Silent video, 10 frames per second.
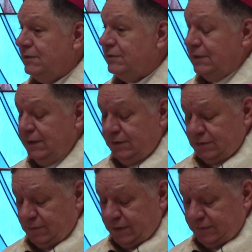saying
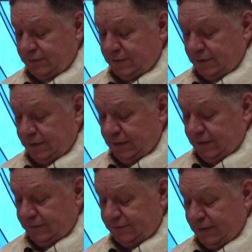to us in
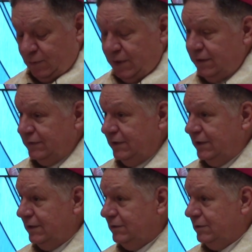the same way as he
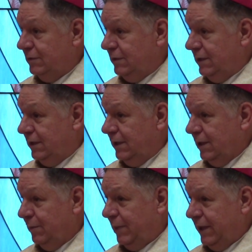did to the
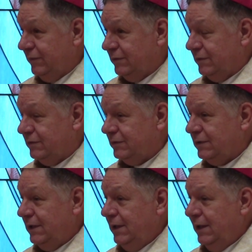
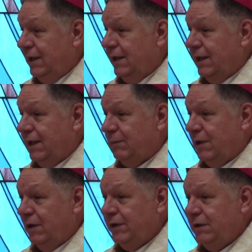apostles, I'm
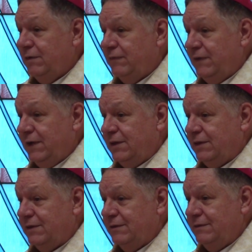calling you to
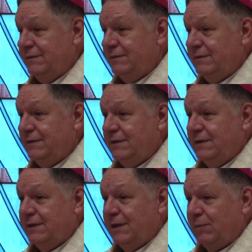faith.
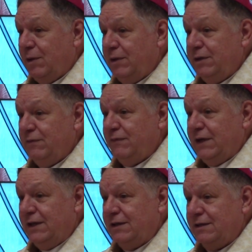I'm calling you to
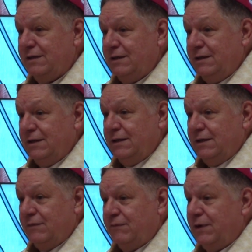faith
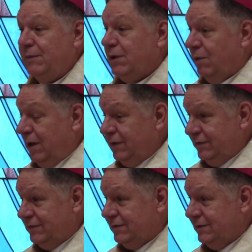from the
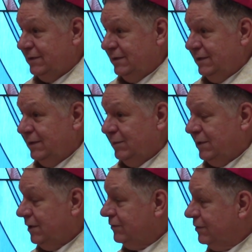cross,
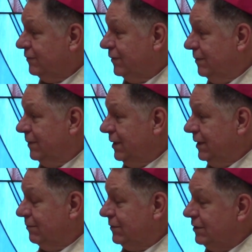but also from
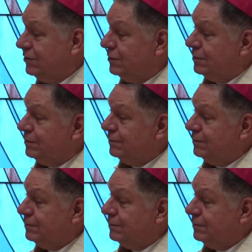the empty tomb.